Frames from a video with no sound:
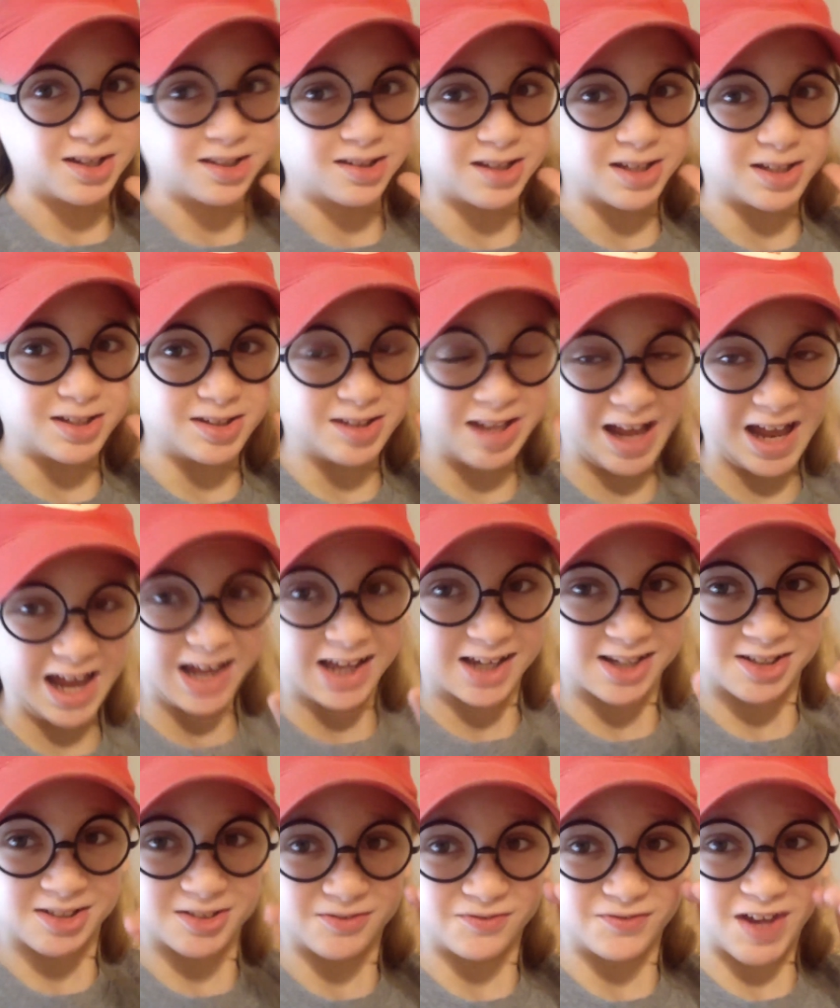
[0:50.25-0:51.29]
Today
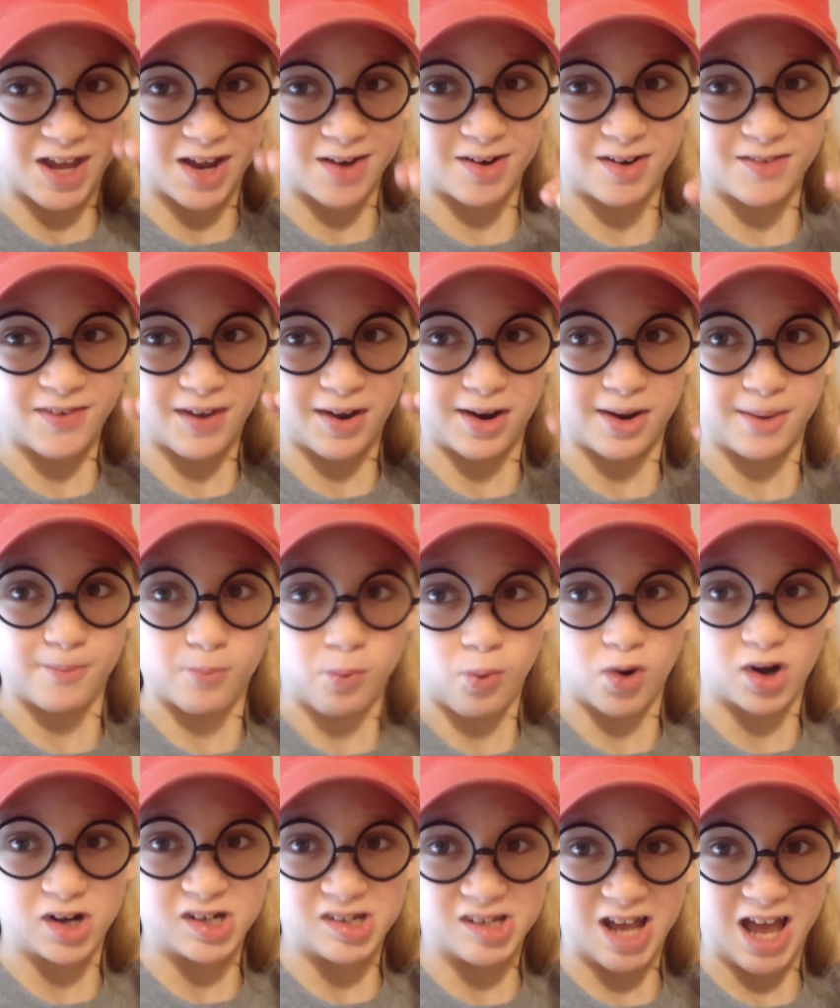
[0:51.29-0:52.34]
is a very, very
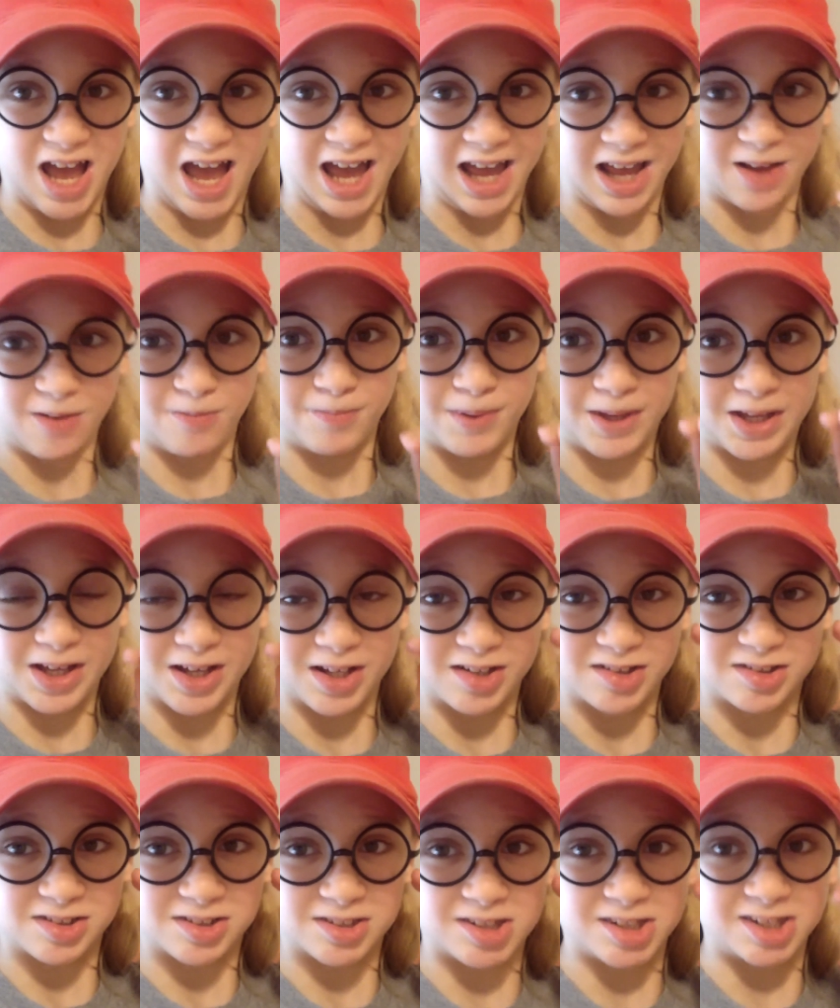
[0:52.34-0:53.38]
important day
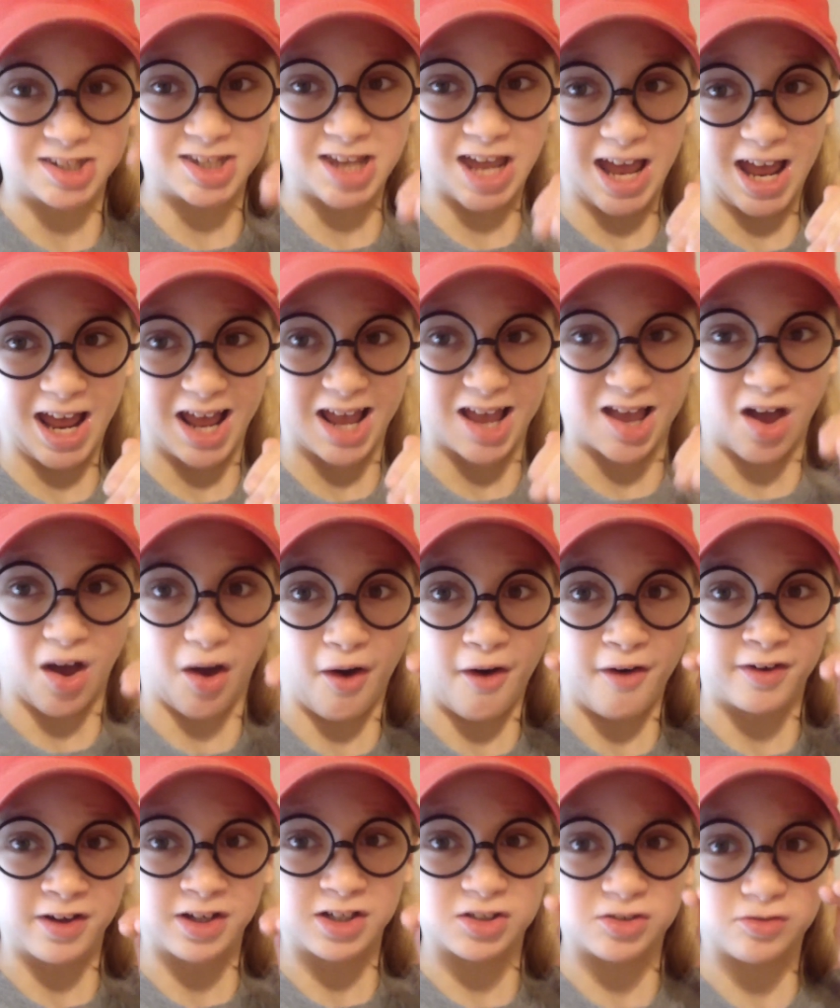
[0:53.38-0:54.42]
because today,
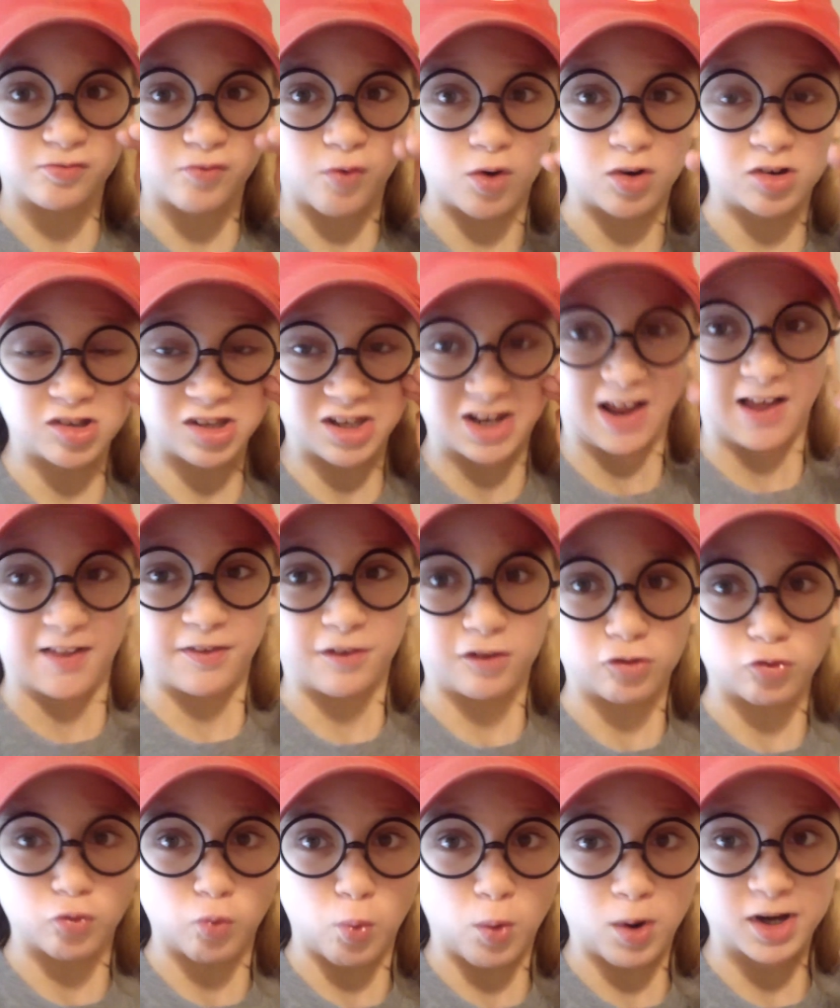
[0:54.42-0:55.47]
August 14th,
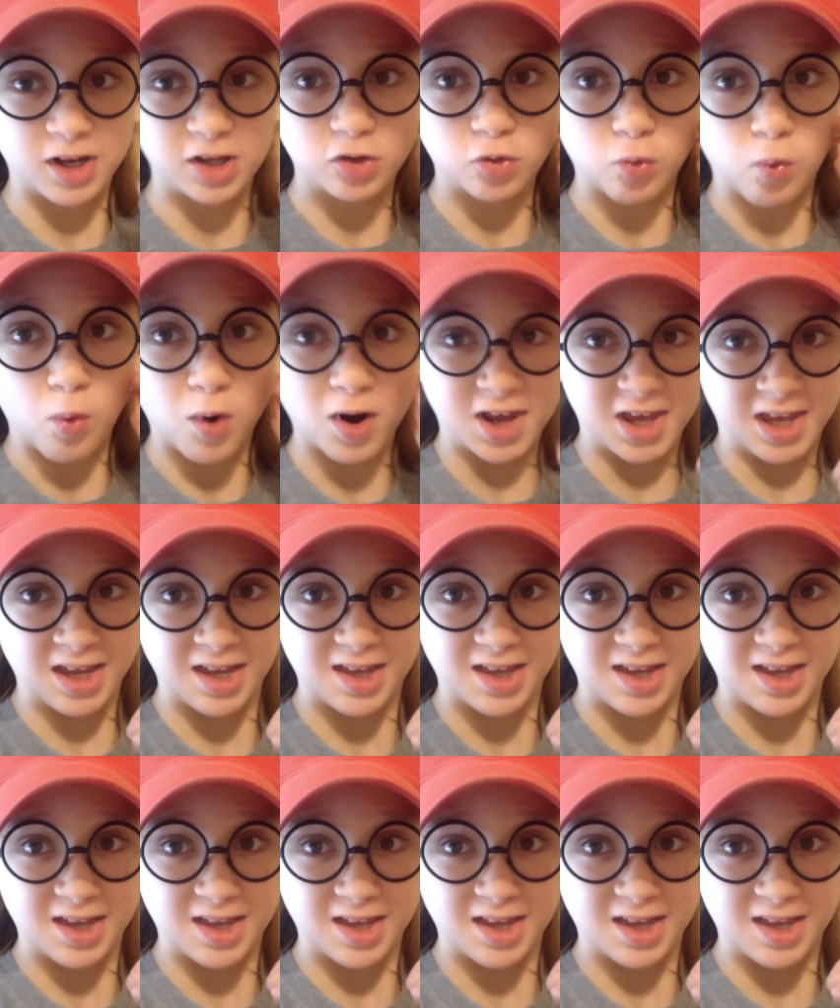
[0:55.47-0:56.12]
2020,